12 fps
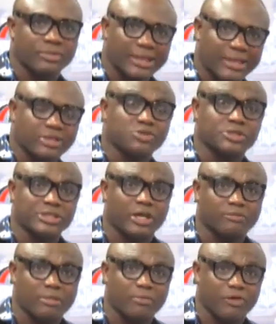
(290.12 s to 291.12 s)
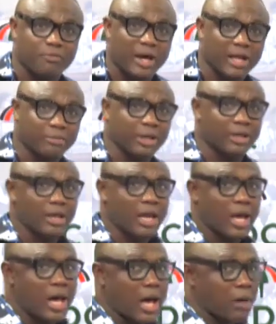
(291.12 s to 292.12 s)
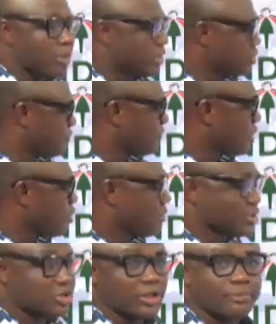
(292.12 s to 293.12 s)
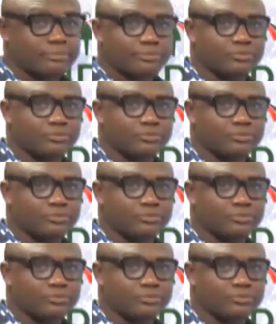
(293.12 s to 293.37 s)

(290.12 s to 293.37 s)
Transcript: the Ketu South Member of Parliament, Ablajifa Gomashi.